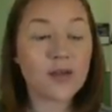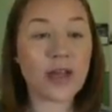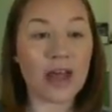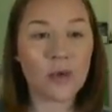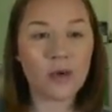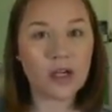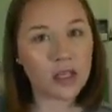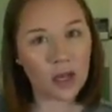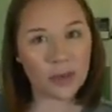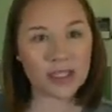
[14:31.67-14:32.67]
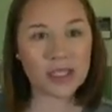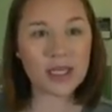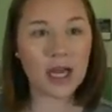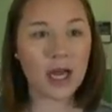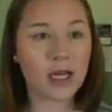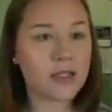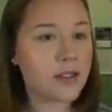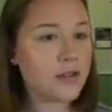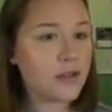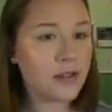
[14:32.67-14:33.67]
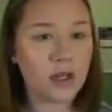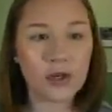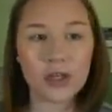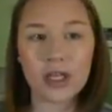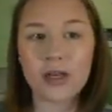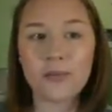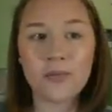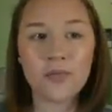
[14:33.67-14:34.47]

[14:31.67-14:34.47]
now that we're glowing to the gods, literally.